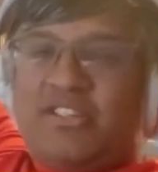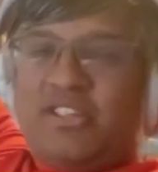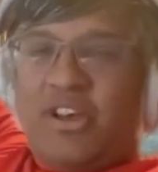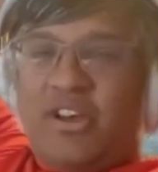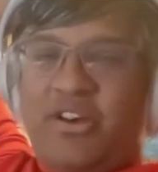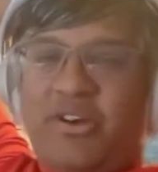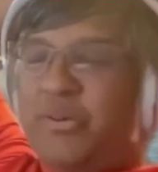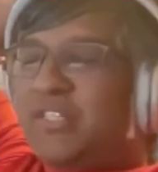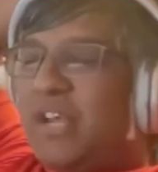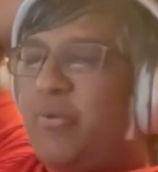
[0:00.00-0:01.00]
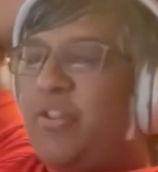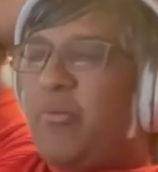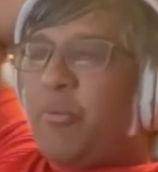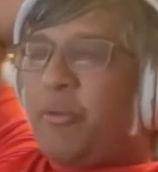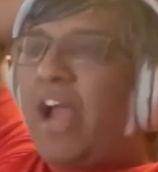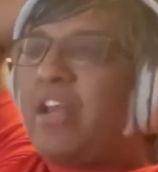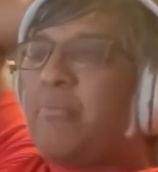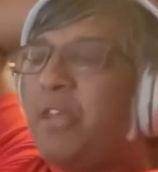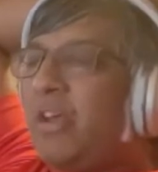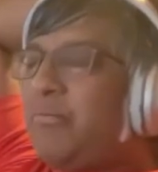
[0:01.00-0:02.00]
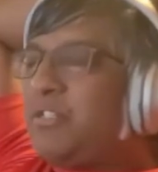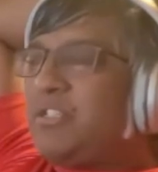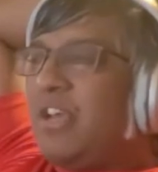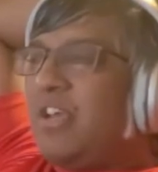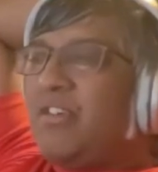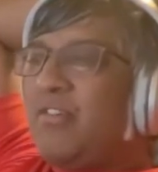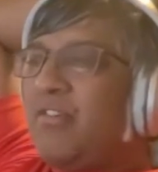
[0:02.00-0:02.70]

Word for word: So it's like when they reply to me, I'm just like,